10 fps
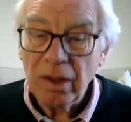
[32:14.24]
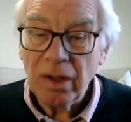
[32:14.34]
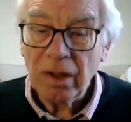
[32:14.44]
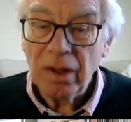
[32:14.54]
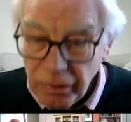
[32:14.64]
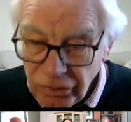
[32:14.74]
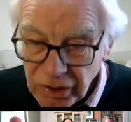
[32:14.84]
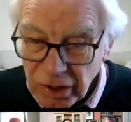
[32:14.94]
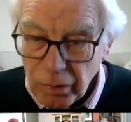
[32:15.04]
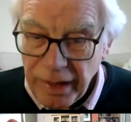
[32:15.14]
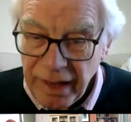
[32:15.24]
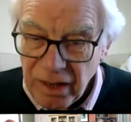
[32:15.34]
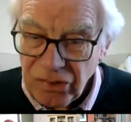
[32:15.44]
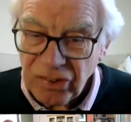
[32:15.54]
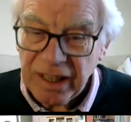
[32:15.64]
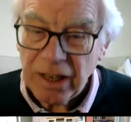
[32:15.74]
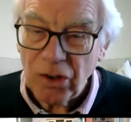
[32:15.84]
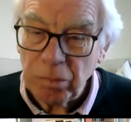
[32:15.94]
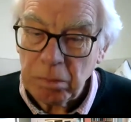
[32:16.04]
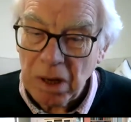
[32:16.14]
a future career, see it
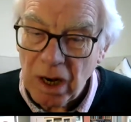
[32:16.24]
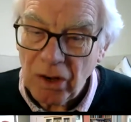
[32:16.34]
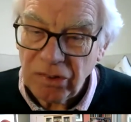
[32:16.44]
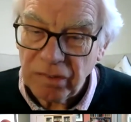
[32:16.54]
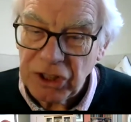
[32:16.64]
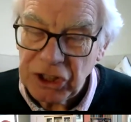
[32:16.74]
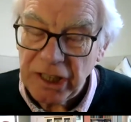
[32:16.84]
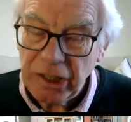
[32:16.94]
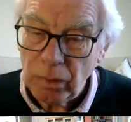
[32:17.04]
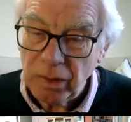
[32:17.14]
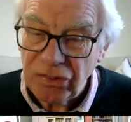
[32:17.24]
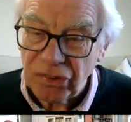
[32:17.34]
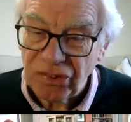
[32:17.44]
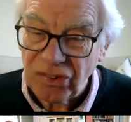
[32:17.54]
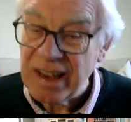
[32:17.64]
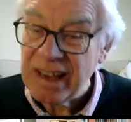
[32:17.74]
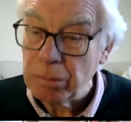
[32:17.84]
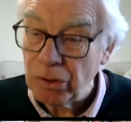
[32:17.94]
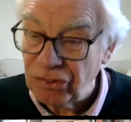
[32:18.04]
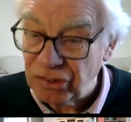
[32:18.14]
as part of a genuinely
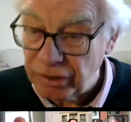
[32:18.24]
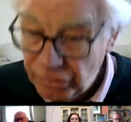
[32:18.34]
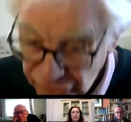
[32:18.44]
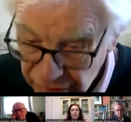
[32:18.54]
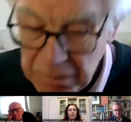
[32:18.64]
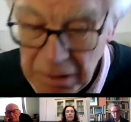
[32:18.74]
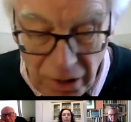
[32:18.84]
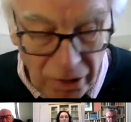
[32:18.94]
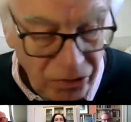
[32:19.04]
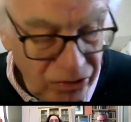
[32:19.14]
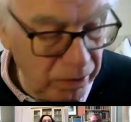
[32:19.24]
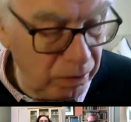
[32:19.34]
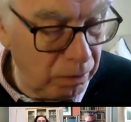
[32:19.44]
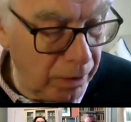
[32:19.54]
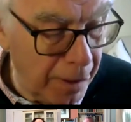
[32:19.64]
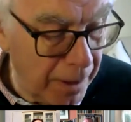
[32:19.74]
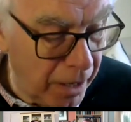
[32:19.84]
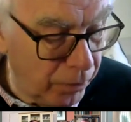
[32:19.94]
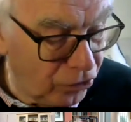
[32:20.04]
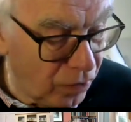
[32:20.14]
sustainable solution to
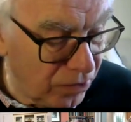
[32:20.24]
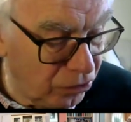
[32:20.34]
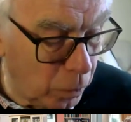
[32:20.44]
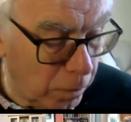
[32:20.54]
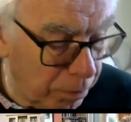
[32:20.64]
our transport